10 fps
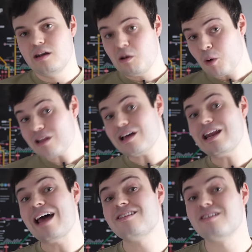Now Brightline
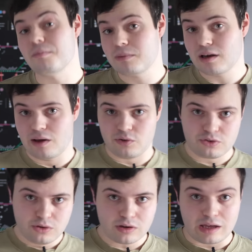has something else
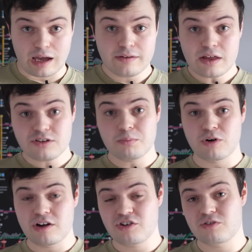cooking, and that's a
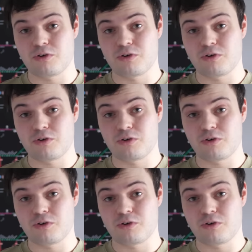project